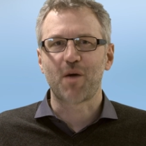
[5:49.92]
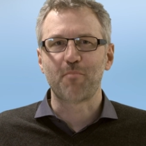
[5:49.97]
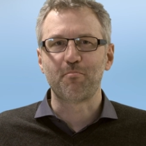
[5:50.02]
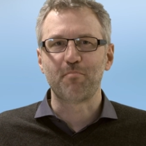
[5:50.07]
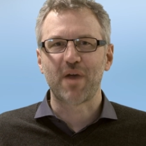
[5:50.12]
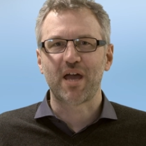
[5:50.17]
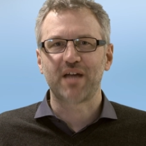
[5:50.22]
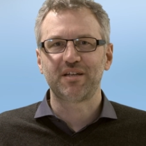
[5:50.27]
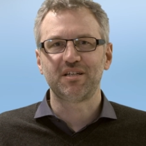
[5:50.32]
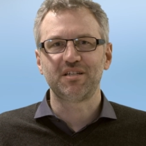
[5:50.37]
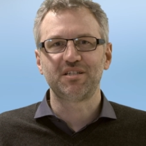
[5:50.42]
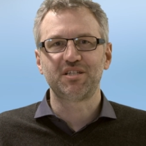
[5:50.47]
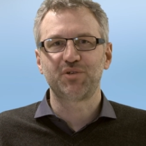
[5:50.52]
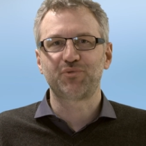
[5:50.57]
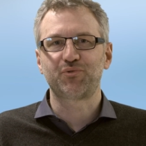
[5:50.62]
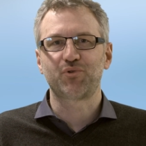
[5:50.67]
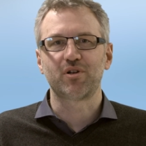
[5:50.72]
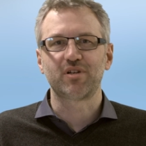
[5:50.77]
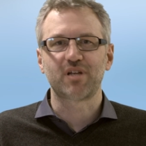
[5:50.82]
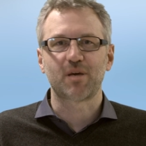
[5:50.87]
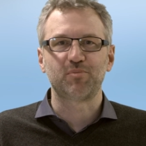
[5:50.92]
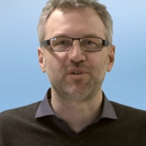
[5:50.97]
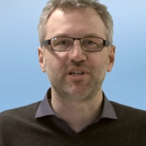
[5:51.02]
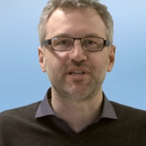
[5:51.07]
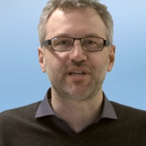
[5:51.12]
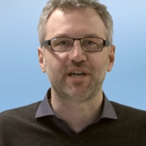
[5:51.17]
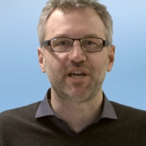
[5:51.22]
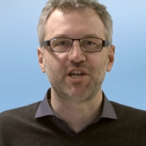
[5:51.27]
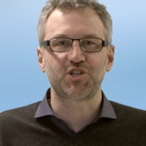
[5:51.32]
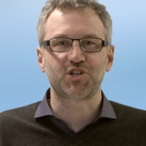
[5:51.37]
are many different
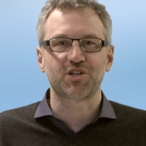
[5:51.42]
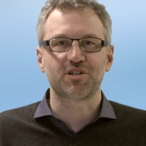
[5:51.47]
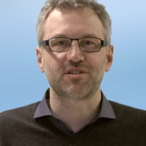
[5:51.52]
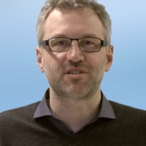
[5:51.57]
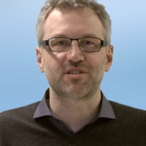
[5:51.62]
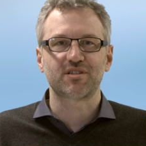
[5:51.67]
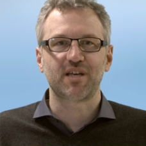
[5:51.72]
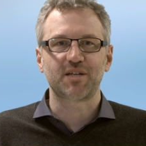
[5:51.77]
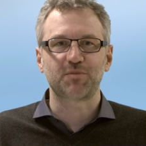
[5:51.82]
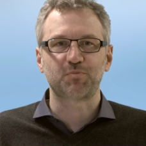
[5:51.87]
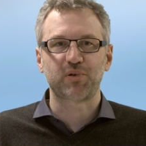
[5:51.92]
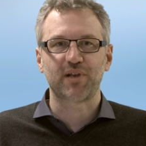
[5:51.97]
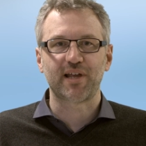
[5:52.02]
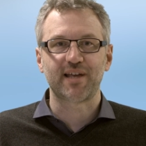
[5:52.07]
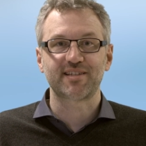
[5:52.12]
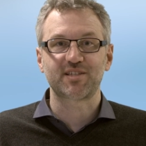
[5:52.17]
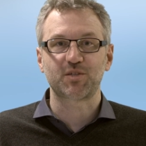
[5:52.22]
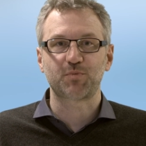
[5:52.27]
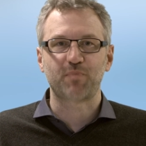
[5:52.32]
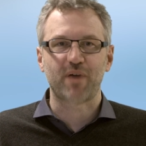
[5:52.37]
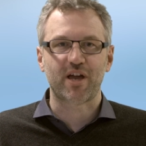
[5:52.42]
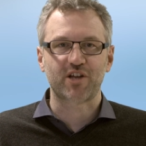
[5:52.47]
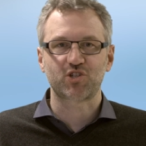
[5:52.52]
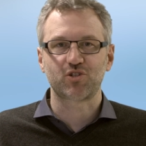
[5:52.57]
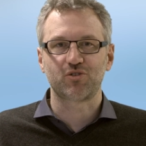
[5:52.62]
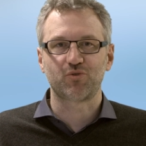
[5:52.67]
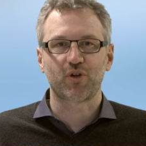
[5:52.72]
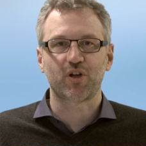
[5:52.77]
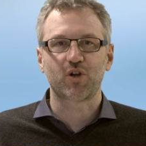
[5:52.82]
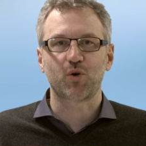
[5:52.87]
applications that place
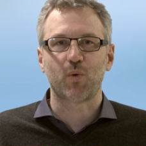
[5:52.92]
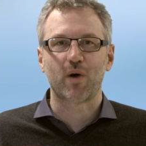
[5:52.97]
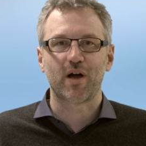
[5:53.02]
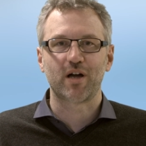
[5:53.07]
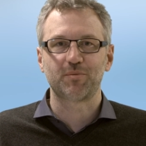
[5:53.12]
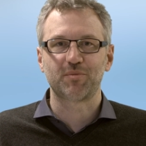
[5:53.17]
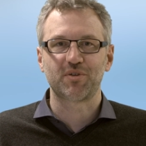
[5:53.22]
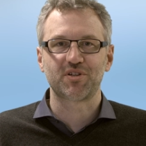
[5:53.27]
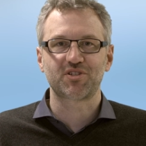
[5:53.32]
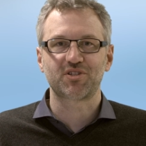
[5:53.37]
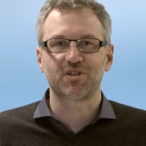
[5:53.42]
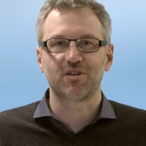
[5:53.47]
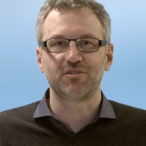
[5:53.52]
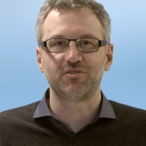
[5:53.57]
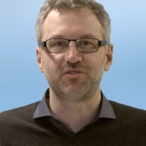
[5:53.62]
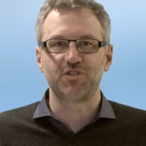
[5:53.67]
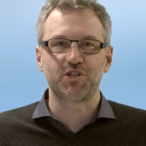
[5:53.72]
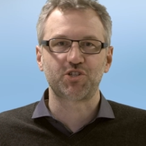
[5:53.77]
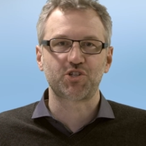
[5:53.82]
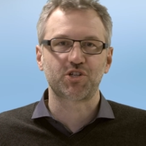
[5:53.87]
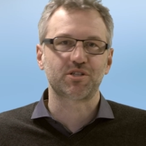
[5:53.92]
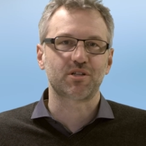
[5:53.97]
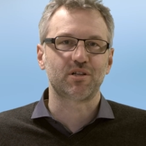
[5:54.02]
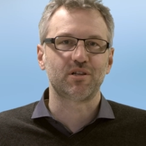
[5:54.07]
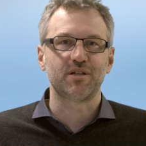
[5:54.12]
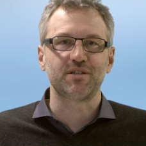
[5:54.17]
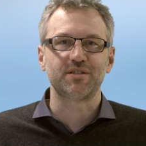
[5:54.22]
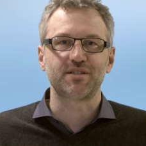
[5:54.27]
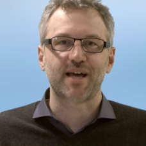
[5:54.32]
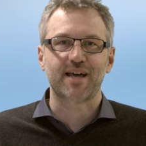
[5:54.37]
special requirements on
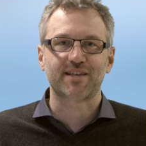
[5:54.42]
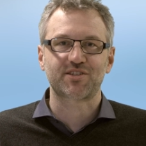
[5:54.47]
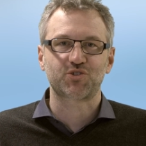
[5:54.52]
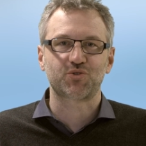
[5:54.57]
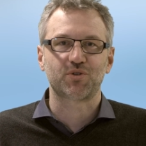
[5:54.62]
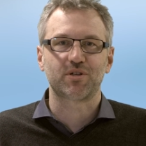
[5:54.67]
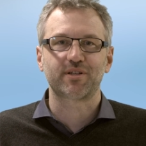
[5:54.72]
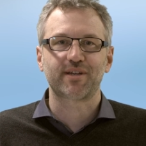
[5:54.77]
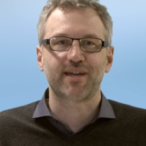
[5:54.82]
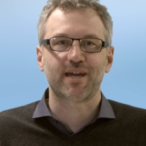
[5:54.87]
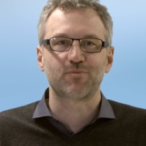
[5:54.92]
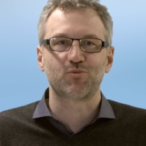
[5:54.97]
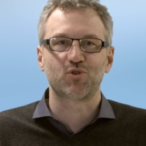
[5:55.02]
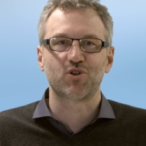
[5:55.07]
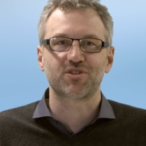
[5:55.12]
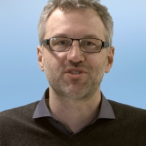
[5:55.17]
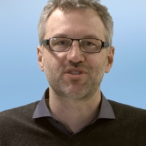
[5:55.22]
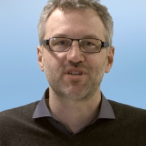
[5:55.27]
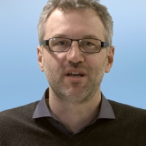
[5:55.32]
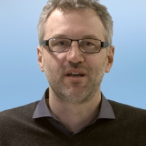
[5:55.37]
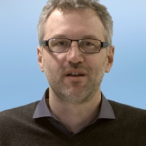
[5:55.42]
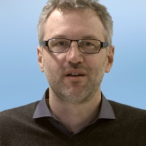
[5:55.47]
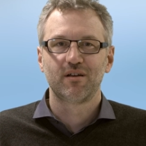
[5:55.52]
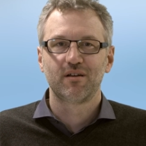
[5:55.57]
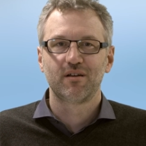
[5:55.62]
digital industrial cameras.